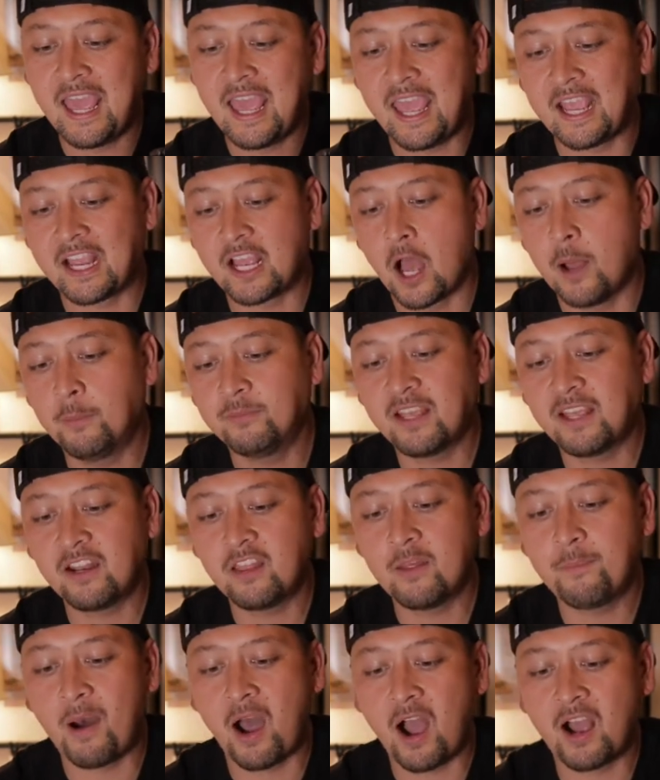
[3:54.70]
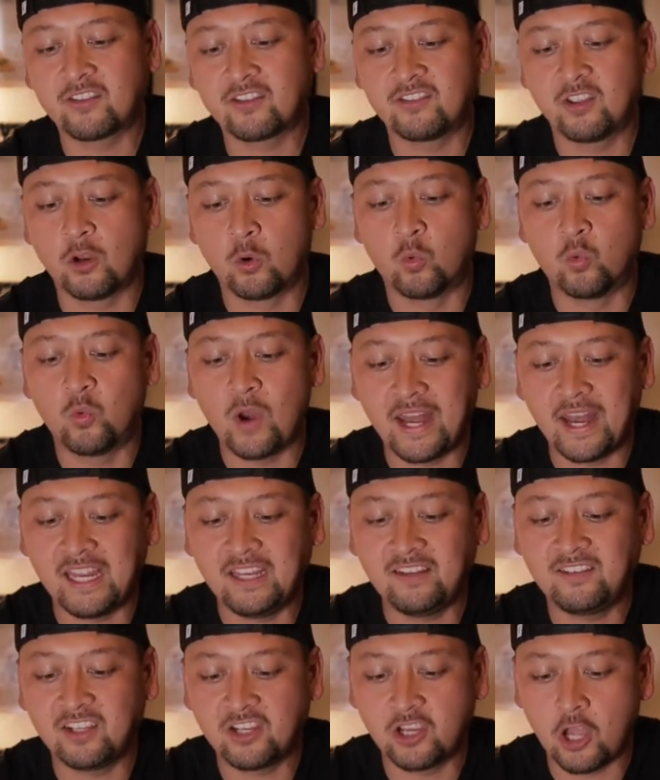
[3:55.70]
It comes out of the box
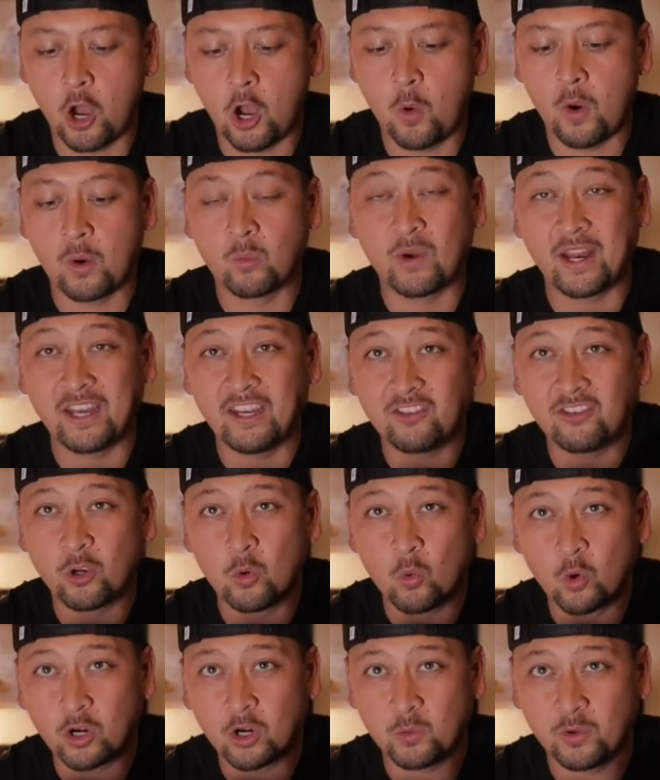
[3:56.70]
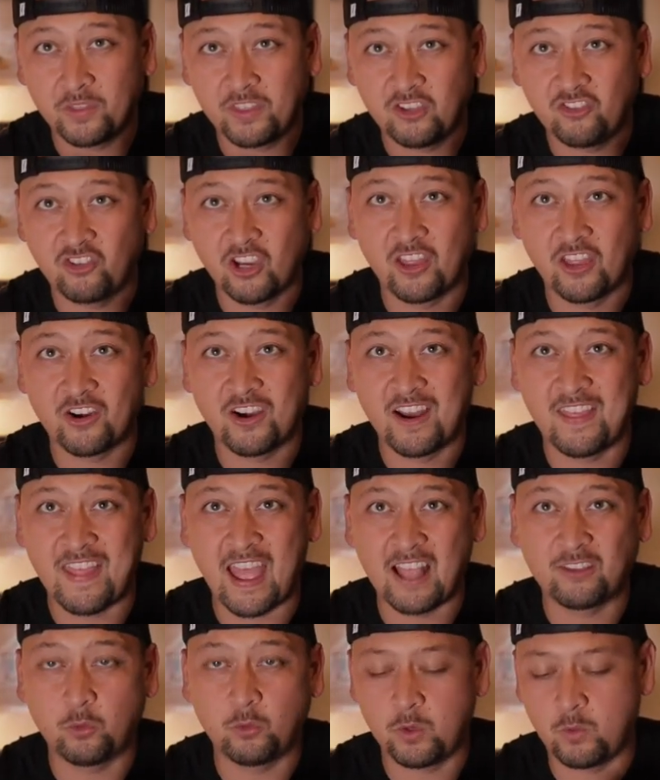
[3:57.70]
ready to go and ready to work with each other, and
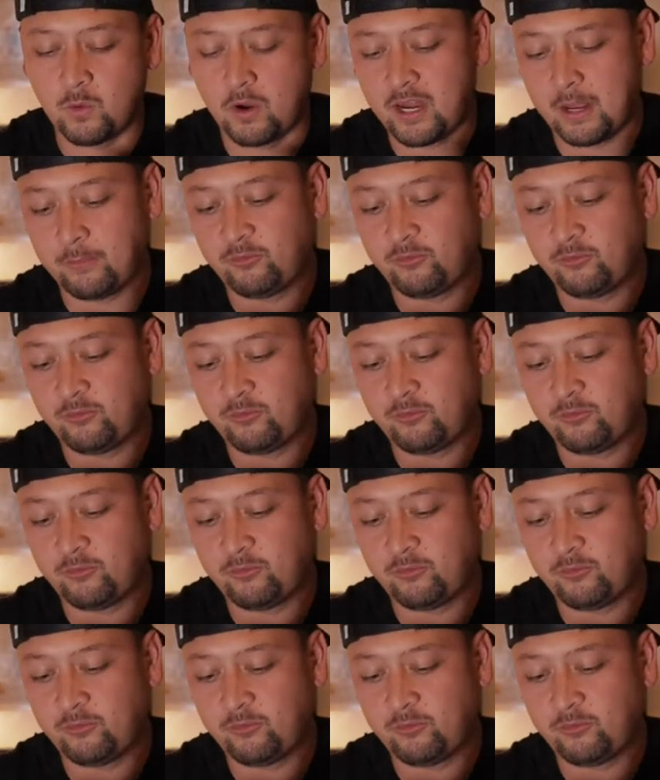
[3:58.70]
that's what we want.